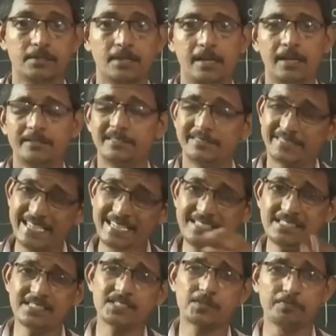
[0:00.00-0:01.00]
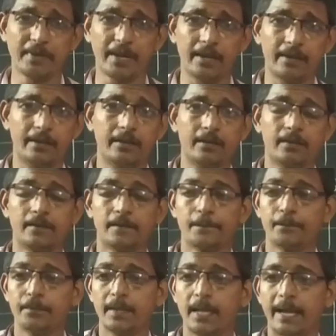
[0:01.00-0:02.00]
The tenses mean
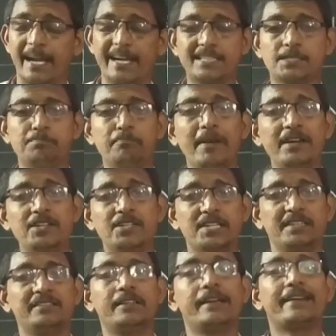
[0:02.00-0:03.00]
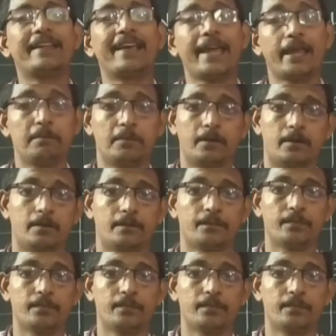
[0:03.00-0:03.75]
it's mentioned the time,